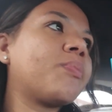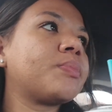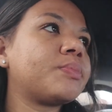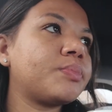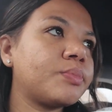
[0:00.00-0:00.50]
I was like,
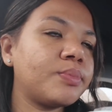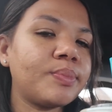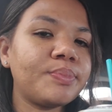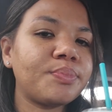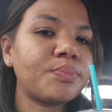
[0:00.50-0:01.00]

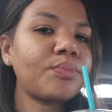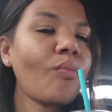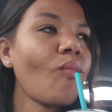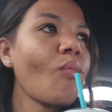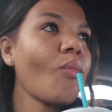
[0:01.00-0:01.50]
why is my
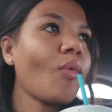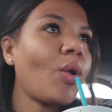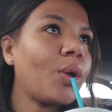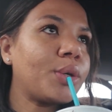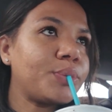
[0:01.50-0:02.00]
windshield
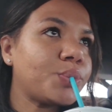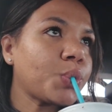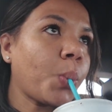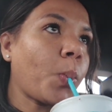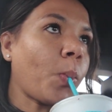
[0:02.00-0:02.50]
wipers not
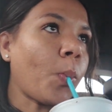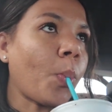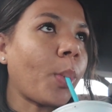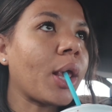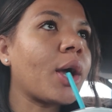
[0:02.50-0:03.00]
working?
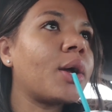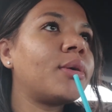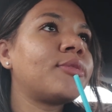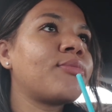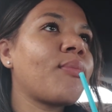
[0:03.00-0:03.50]
But
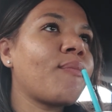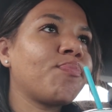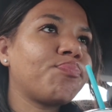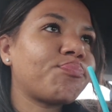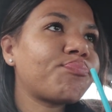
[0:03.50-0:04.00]
it was just like...
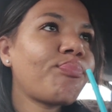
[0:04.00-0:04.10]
